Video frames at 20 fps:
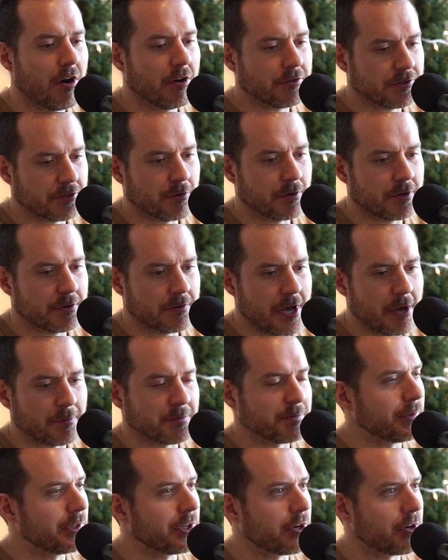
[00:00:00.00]
Also, it
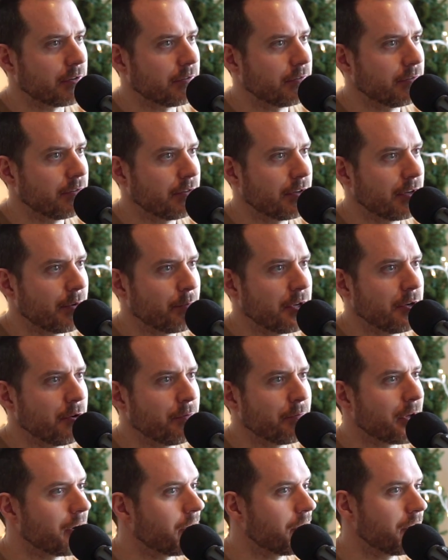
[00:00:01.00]
helps me learn. I mean,
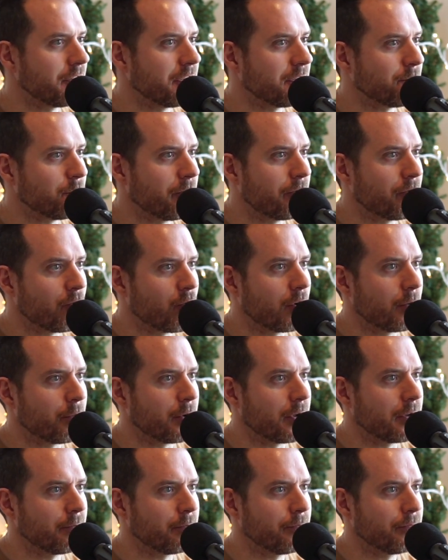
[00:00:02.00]
you might have heard this before,
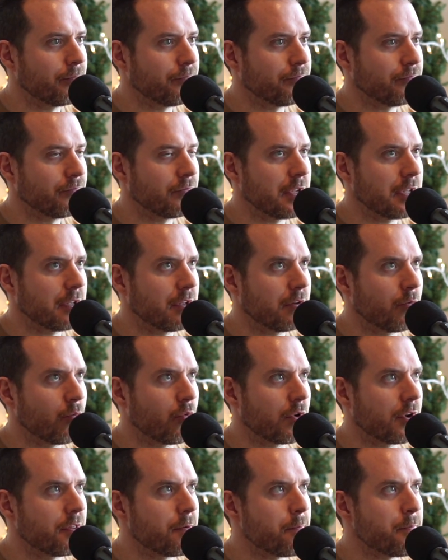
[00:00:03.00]
but
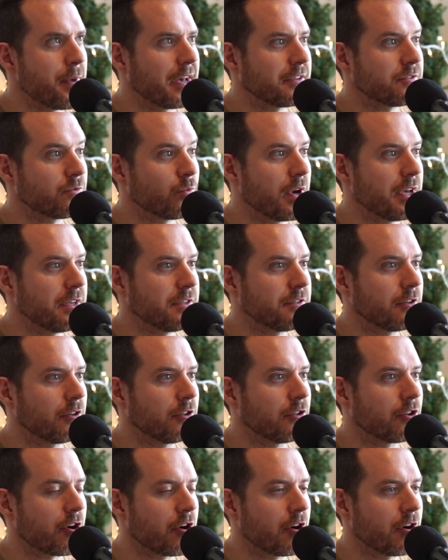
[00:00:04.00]
one of the best ways to
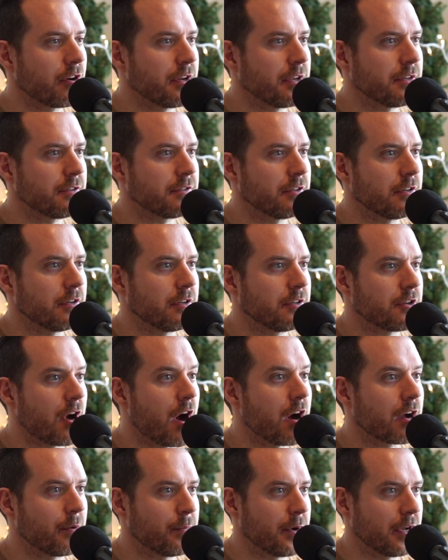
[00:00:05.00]
learn is to
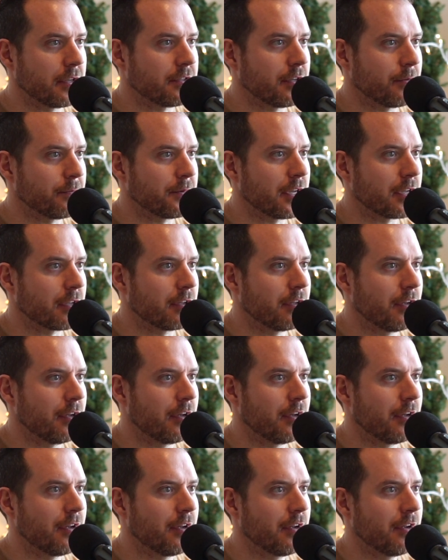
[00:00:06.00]
talk about something,
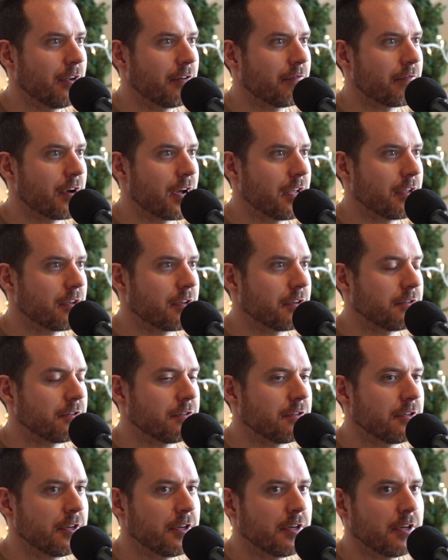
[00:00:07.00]
right?
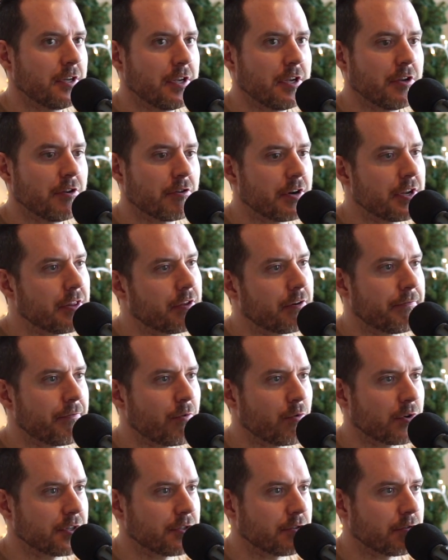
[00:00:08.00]
Because you're either
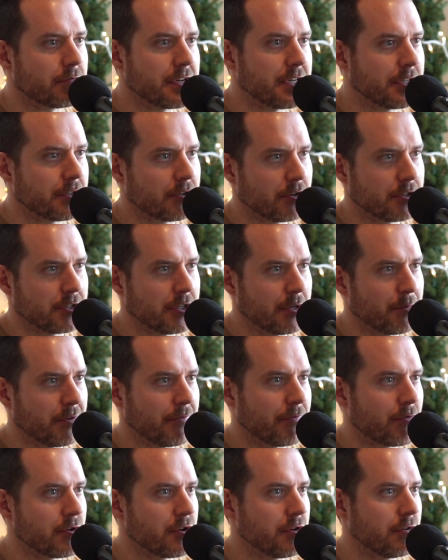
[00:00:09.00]
forced to research it
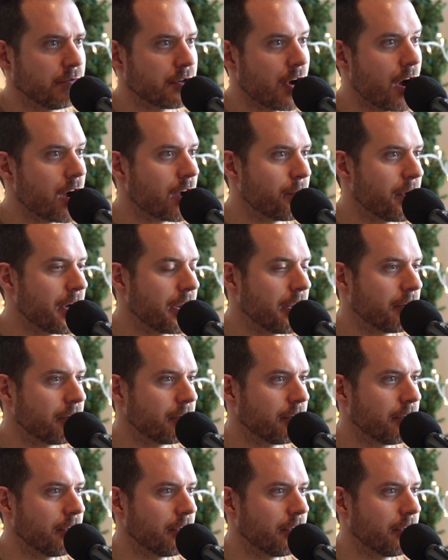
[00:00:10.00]
before you talk about it,